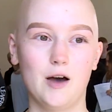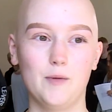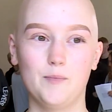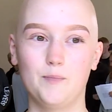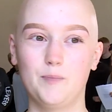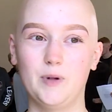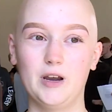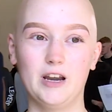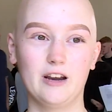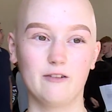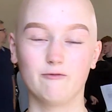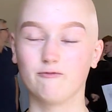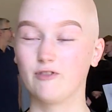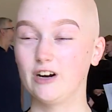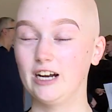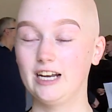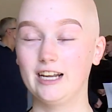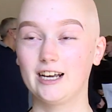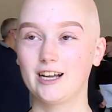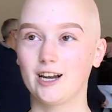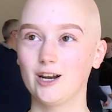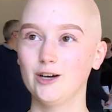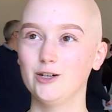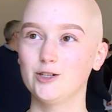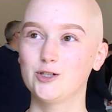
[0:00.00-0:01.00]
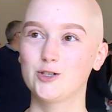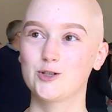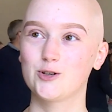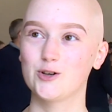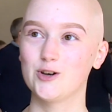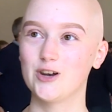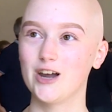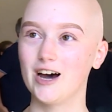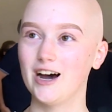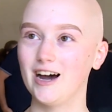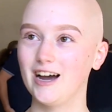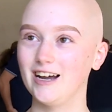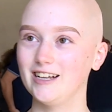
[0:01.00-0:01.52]
being really close to
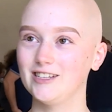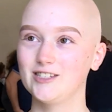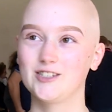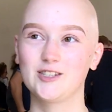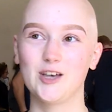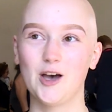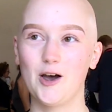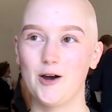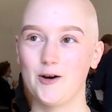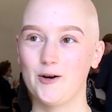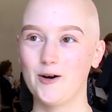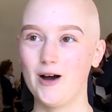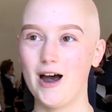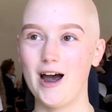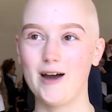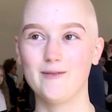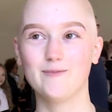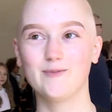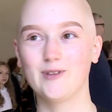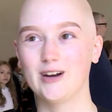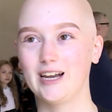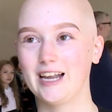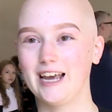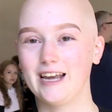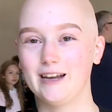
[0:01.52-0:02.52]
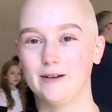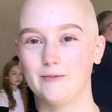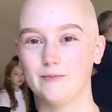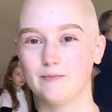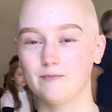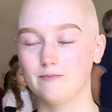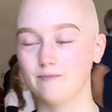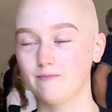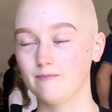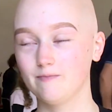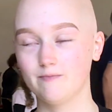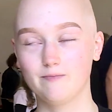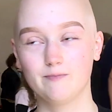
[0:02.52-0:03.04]
9, so I'm really
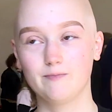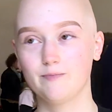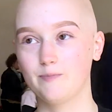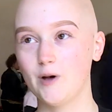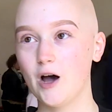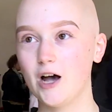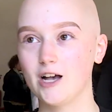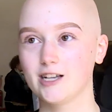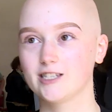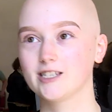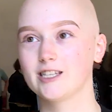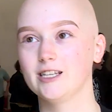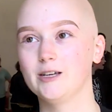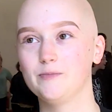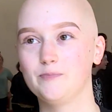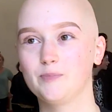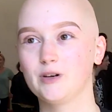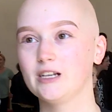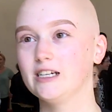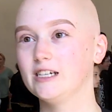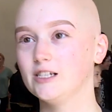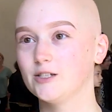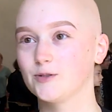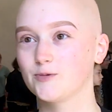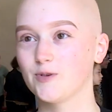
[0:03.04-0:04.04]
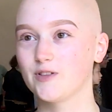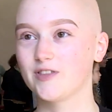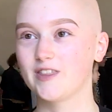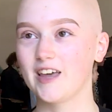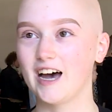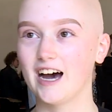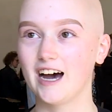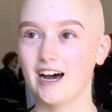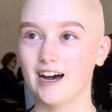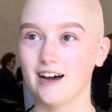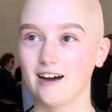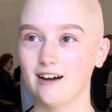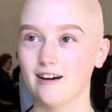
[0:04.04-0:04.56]
personally pleased with
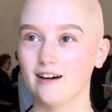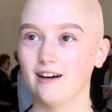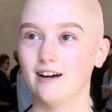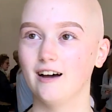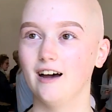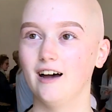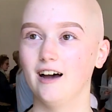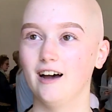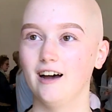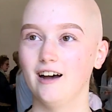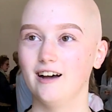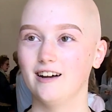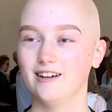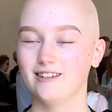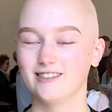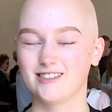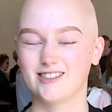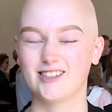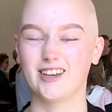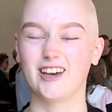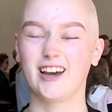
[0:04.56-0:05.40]
that, uh, so